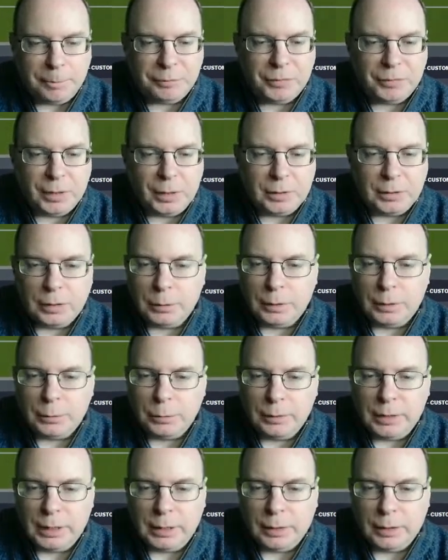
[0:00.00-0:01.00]
because otherwise we'll
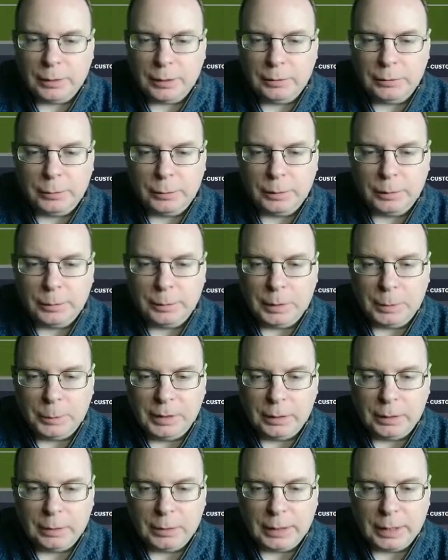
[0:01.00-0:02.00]
get nothing for him, and we
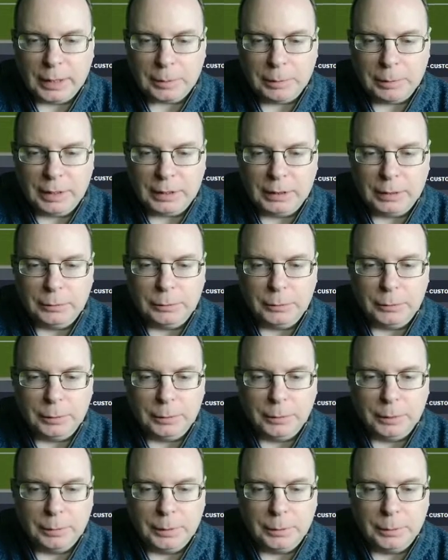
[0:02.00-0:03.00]
could get plenty for him at
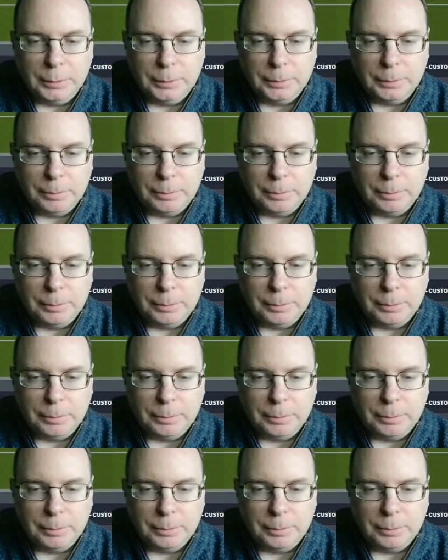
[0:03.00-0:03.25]
the moment.